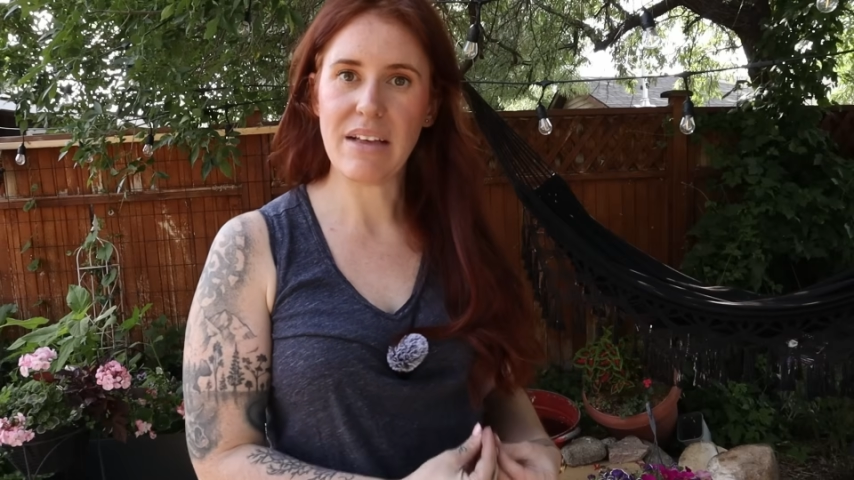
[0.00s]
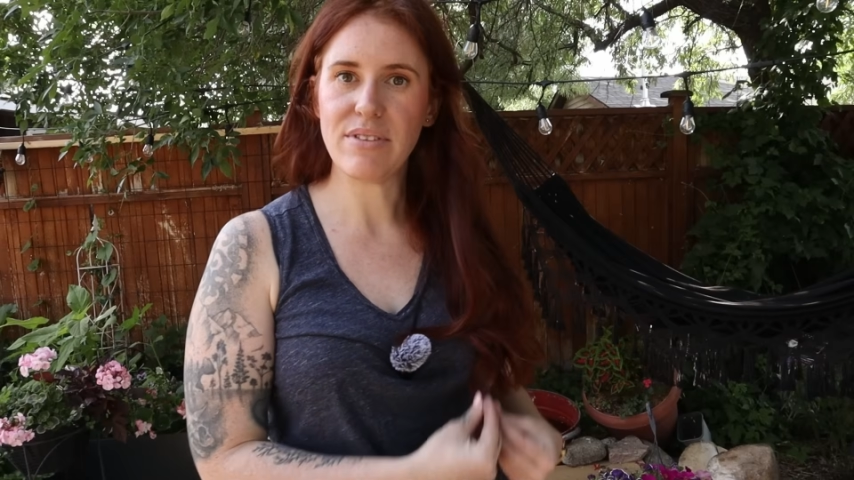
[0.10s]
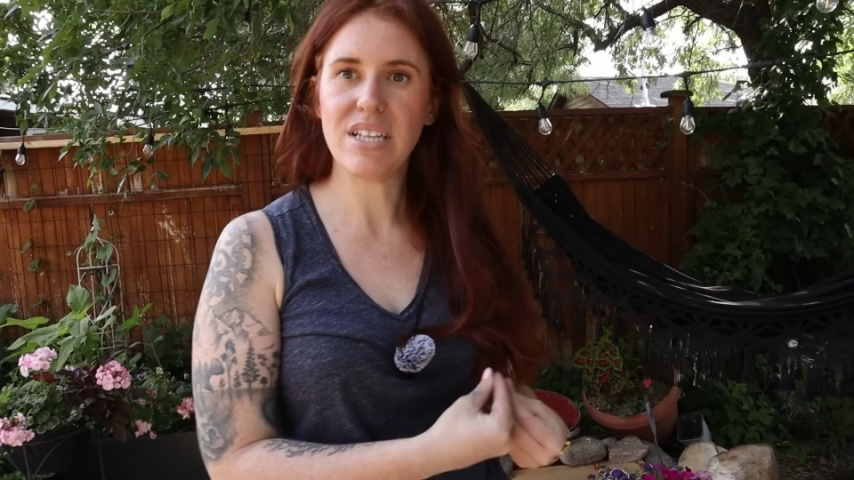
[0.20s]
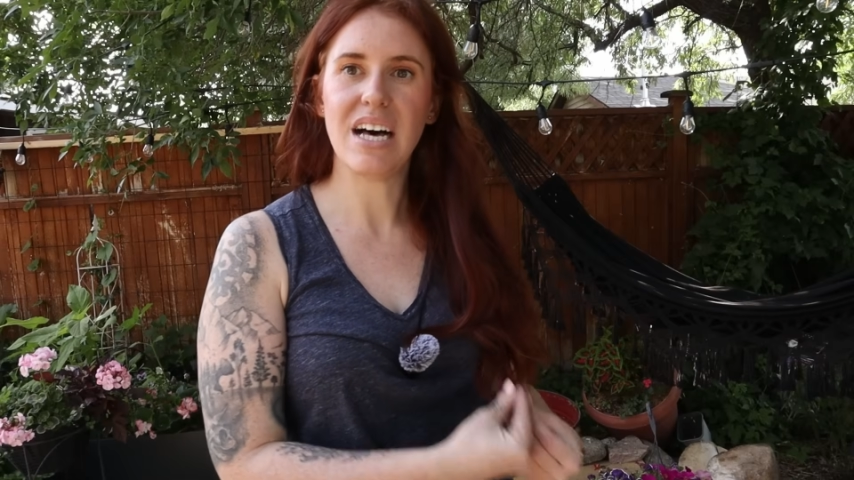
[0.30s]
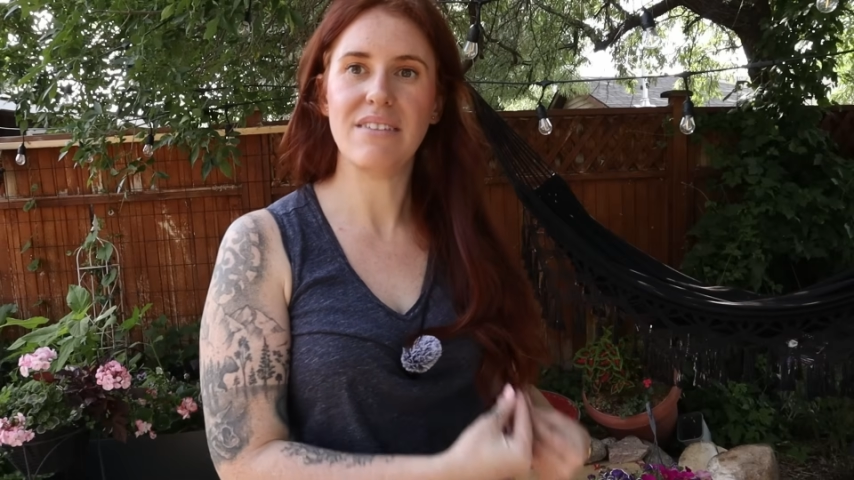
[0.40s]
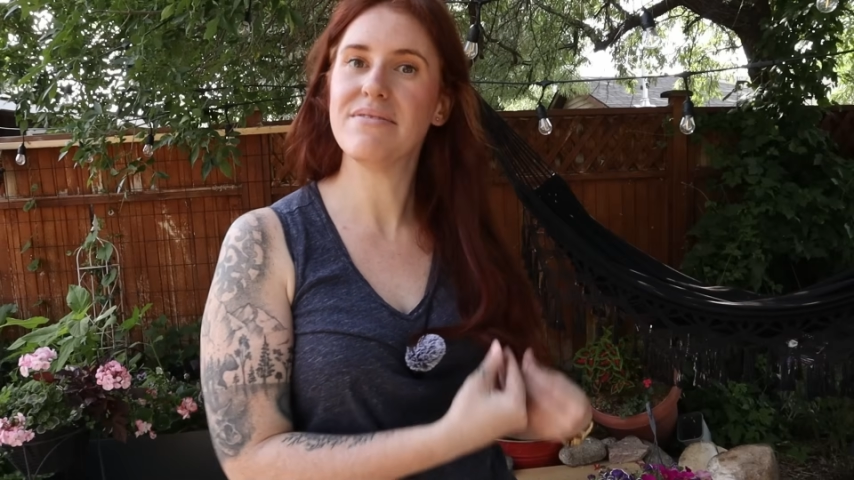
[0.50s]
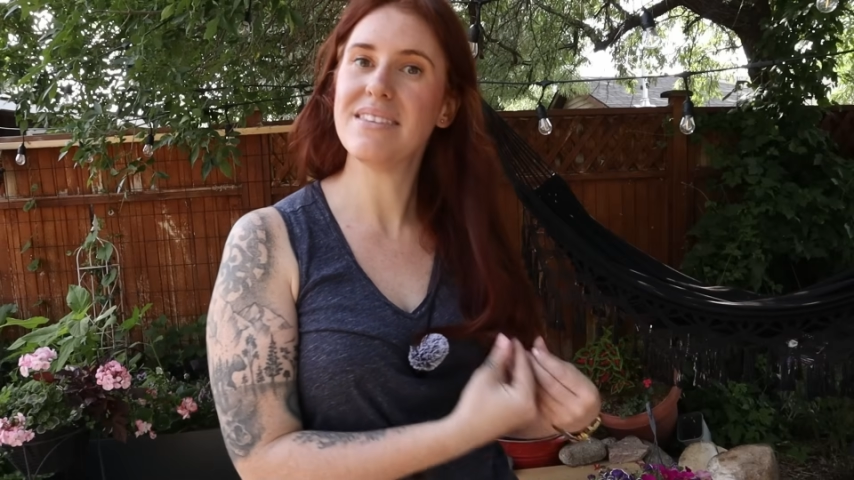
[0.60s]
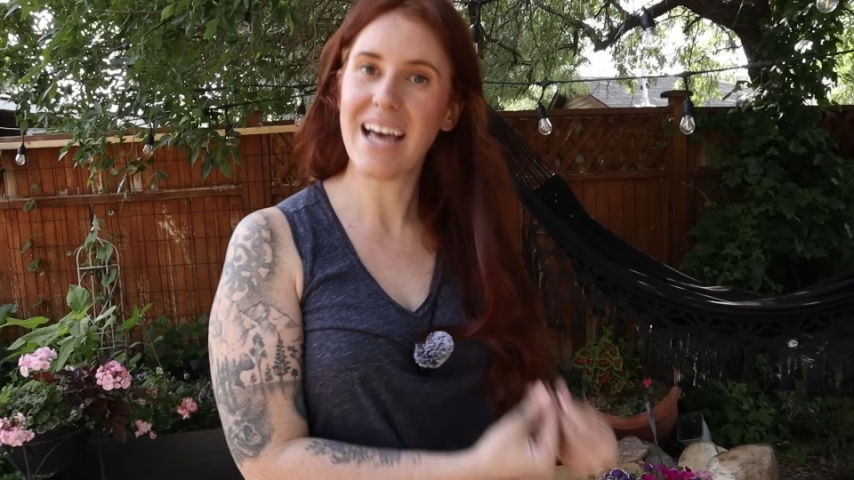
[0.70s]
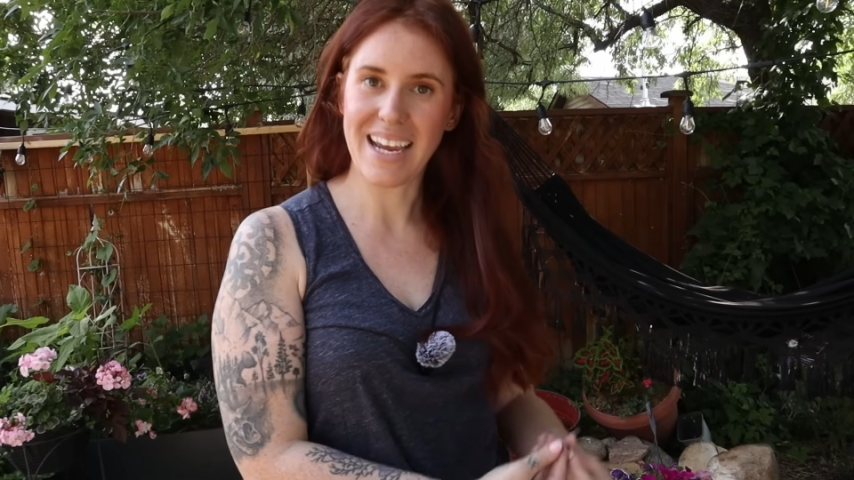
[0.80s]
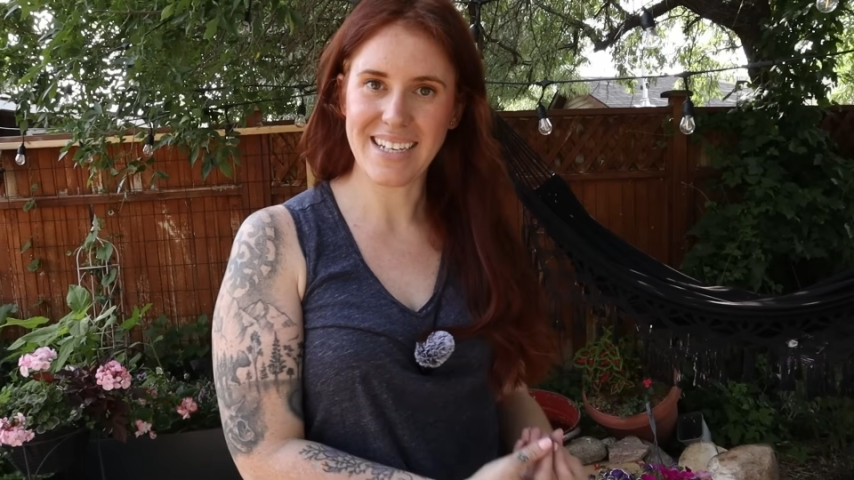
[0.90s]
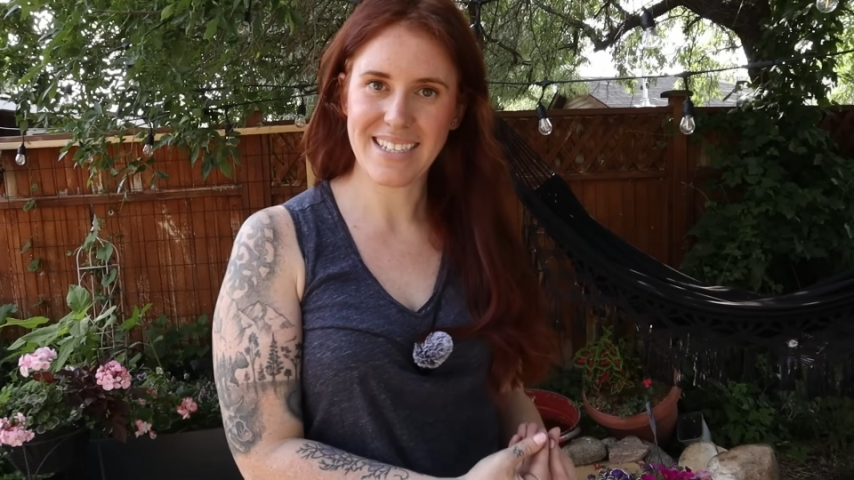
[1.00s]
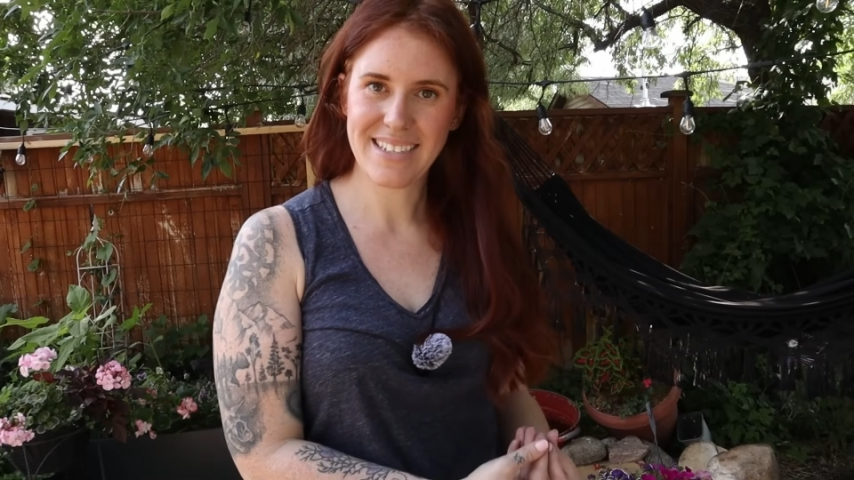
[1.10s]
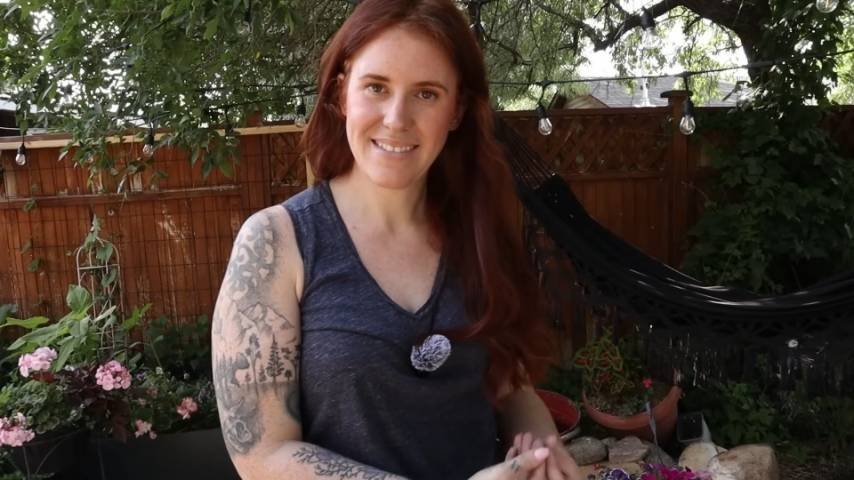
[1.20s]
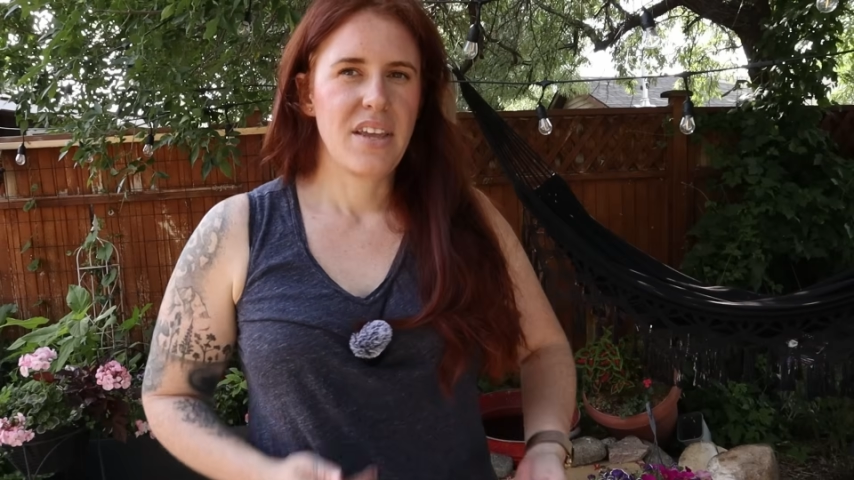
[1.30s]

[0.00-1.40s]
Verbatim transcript: level of light.